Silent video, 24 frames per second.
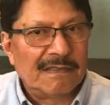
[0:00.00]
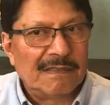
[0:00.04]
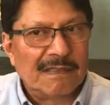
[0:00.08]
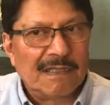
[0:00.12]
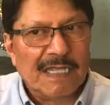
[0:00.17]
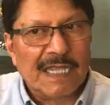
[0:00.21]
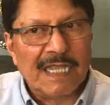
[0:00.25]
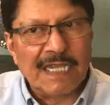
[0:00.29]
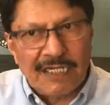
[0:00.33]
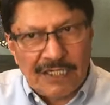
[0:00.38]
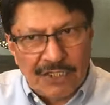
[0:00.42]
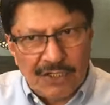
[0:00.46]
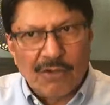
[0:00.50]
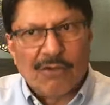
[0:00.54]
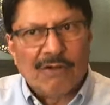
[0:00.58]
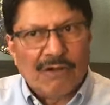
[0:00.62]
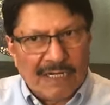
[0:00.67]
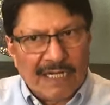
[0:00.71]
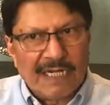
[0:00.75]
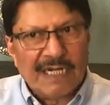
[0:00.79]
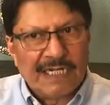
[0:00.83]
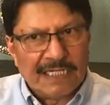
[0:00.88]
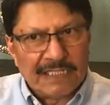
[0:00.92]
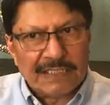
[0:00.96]
in
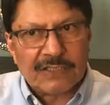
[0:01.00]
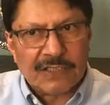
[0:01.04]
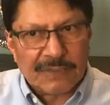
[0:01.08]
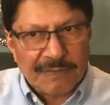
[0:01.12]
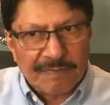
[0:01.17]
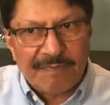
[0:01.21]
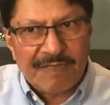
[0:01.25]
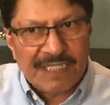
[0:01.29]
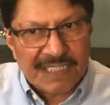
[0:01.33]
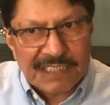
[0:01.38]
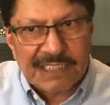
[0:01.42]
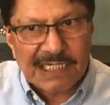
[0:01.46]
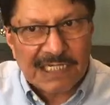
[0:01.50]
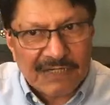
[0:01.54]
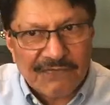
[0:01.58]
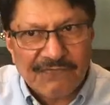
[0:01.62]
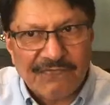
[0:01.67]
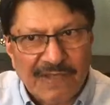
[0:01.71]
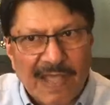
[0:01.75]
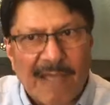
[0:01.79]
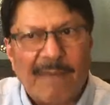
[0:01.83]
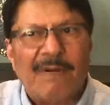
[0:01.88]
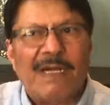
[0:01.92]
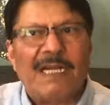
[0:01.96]
his immediate
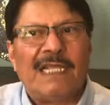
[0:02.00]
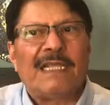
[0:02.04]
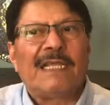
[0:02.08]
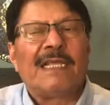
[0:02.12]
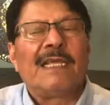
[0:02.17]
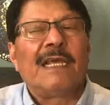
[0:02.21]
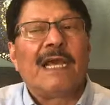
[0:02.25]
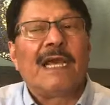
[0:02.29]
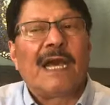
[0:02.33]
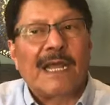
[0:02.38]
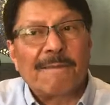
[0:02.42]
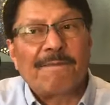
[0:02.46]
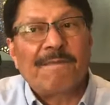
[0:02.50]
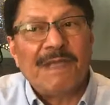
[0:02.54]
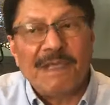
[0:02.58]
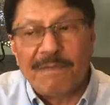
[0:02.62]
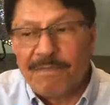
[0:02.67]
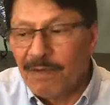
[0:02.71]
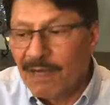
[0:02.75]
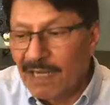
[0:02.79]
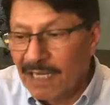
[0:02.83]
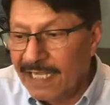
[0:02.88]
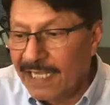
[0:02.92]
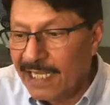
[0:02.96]
family, or
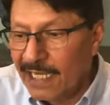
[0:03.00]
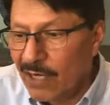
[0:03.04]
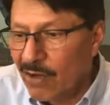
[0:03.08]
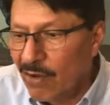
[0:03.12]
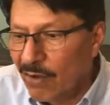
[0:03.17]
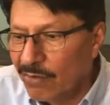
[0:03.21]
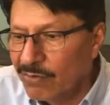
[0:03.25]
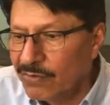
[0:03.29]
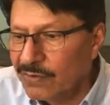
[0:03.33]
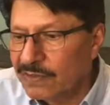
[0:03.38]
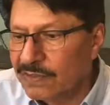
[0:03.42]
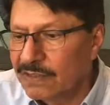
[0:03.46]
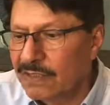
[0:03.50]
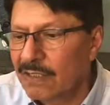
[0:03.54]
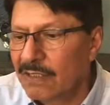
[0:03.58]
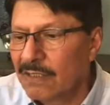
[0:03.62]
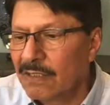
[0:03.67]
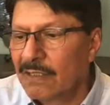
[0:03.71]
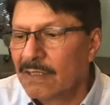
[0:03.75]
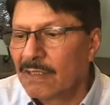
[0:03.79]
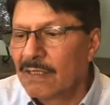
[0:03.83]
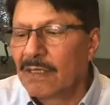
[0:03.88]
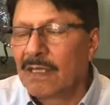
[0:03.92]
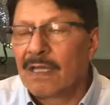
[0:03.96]
people he knows
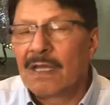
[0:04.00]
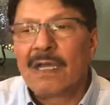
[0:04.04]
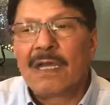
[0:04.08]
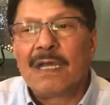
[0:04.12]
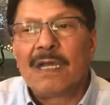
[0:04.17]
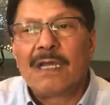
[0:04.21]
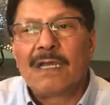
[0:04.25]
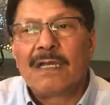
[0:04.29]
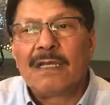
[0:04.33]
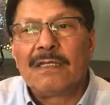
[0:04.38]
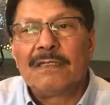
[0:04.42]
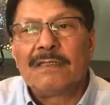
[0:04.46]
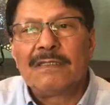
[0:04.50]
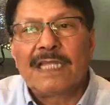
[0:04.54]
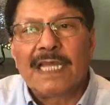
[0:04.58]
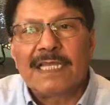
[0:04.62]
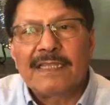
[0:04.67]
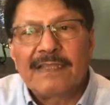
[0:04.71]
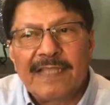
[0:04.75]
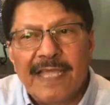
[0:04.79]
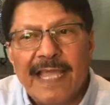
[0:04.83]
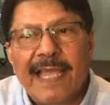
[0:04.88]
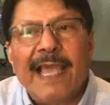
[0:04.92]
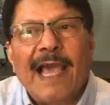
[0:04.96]

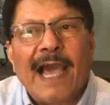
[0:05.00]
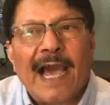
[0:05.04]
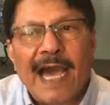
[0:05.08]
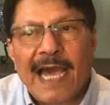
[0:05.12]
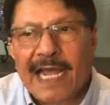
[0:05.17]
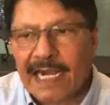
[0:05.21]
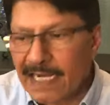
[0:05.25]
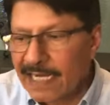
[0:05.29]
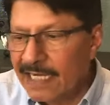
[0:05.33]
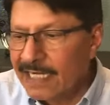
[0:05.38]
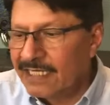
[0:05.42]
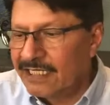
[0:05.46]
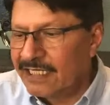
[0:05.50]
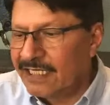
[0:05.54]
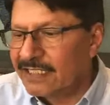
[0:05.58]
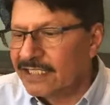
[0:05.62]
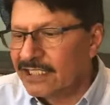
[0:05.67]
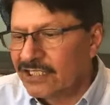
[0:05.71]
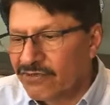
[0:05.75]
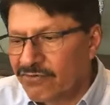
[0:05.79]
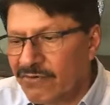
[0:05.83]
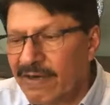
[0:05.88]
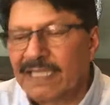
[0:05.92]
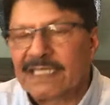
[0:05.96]
that they are in
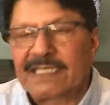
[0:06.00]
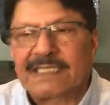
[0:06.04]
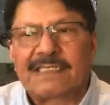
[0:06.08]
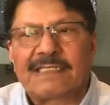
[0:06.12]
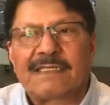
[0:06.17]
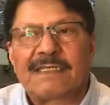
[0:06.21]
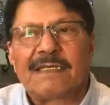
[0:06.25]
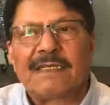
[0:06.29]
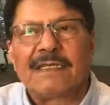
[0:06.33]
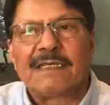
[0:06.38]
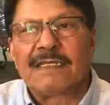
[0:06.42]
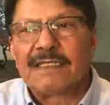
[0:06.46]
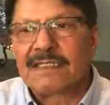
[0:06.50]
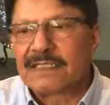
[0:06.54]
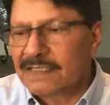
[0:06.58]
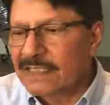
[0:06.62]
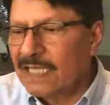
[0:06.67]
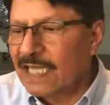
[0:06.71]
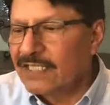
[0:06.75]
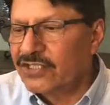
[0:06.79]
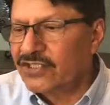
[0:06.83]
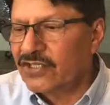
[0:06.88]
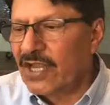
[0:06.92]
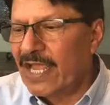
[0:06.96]
distress,
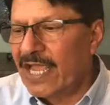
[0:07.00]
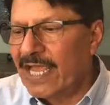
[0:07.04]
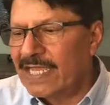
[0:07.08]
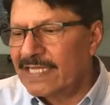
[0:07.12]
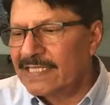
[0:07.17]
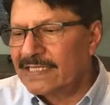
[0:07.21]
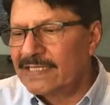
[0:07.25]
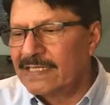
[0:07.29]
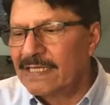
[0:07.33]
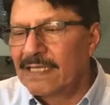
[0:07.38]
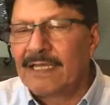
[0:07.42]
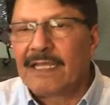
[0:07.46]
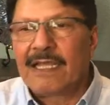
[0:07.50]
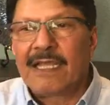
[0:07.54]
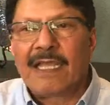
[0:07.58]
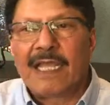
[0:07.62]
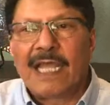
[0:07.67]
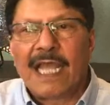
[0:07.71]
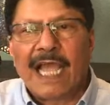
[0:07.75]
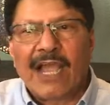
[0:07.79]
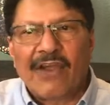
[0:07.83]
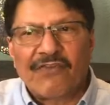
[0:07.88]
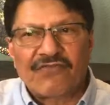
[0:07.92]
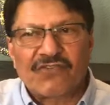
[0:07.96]
such as
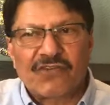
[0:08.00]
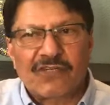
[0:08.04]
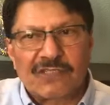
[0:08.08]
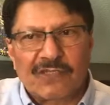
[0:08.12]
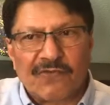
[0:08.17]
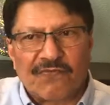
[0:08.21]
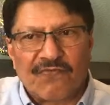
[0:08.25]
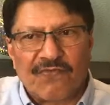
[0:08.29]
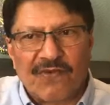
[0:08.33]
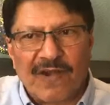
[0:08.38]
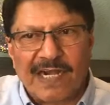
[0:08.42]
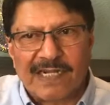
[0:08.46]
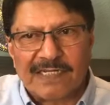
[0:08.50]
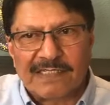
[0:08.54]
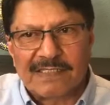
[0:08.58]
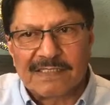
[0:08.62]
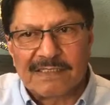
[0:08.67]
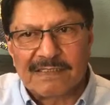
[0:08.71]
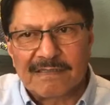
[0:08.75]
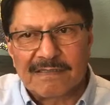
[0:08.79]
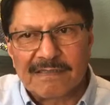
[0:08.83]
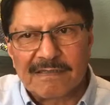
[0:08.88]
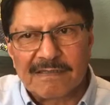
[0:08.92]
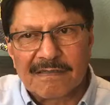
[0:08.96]
after the
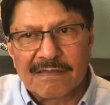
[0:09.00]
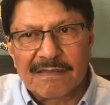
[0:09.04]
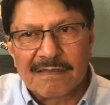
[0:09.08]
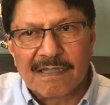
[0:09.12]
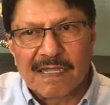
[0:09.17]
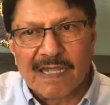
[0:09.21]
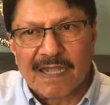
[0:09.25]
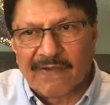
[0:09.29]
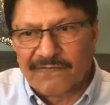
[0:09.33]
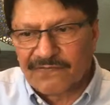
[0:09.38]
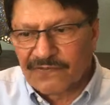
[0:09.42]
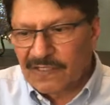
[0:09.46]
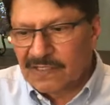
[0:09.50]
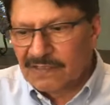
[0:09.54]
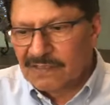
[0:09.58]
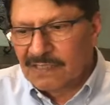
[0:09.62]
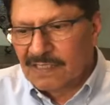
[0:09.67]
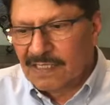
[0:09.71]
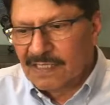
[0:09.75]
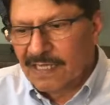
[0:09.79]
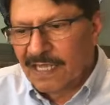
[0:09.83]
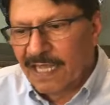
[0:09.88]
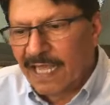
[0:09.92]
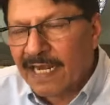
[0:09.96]
floods, after
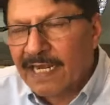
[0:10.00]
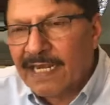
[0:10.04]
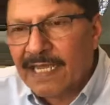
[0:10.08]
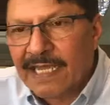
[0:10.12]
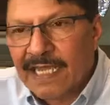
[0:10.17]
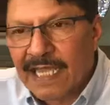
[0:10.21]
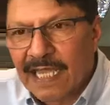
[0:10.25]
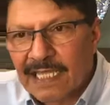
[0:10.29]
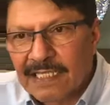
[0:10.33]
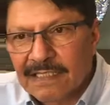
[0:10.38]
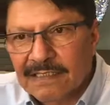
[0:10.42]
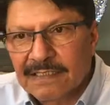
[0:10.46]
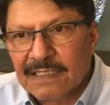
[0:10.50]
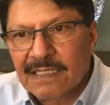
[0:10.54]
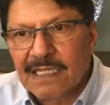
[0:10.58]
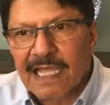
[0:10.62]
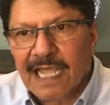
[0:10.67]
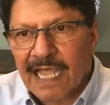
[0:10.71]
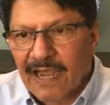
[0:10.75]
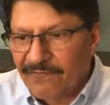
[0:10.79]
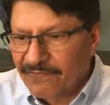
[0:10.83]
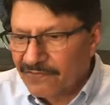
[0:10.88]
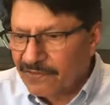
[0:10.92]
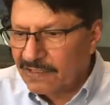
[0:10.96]
the hurricanes,
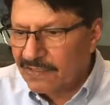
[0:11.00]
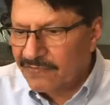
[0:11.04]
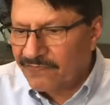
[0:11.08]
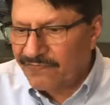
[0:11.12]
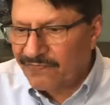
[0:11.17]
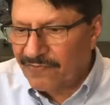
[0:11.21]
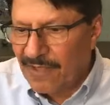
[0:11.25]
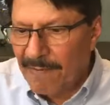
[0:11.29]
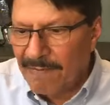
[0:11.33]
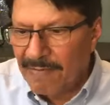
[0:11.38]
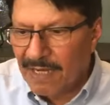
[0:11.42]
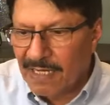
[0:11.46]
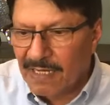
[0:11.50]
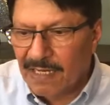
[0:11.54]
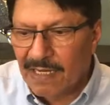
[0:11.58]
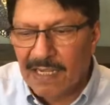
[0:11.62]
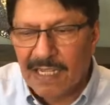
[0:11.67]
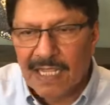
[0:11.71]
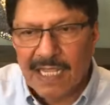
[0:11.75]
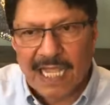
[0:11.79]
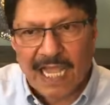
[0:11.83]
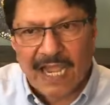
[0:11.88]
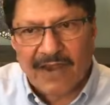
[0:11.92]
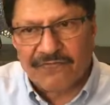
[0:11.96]
after the famine,
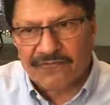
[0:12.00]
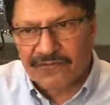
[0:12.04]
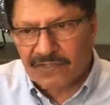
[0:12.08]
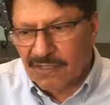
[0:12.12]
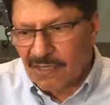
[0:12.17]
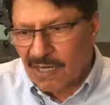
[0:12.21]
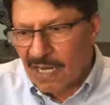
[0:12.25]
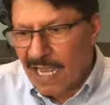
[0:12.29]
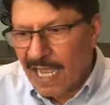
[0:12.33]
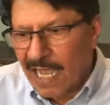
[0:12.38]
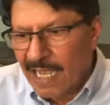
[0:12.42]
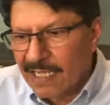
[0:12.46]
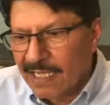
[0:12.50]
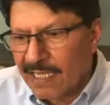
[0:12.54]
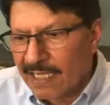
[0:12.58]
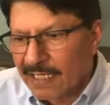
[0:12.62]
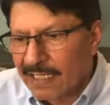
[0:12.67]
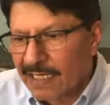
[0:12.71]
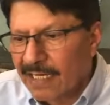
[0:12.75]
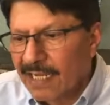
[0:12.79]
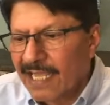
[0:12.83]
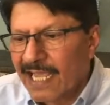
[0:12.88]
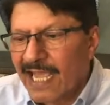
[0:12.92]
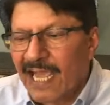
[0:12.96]
after hunger,
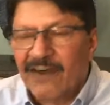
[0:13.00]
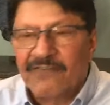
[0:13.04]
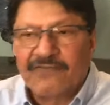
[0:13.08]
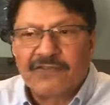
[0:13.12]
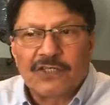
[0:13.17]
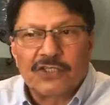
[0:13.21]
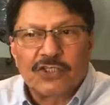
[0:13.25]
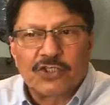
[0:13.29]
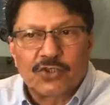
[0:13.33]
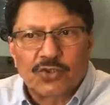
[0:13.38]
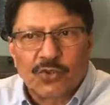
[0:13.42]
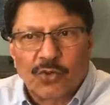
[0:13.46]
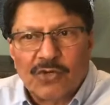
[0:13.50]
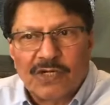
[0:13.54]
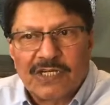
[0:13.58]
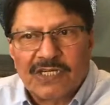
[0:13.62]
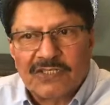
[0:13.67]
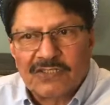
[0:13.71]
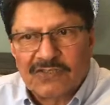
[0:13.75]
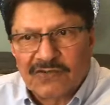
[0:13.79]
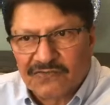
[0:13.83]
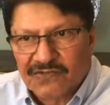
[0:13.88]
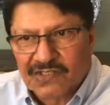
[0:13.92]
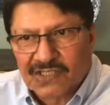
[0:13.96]
after
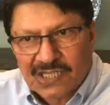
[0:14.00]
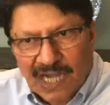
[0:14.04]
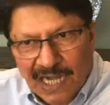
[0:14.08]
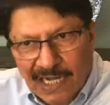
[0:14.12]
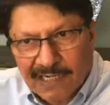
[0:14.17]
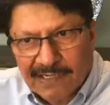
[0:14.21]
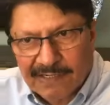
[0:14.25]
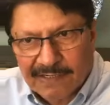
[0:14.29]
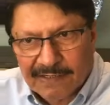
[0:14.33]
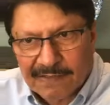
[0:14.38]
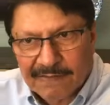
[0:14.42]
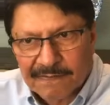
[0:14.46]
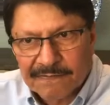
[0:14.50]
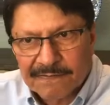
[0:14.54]
shortage of shelter.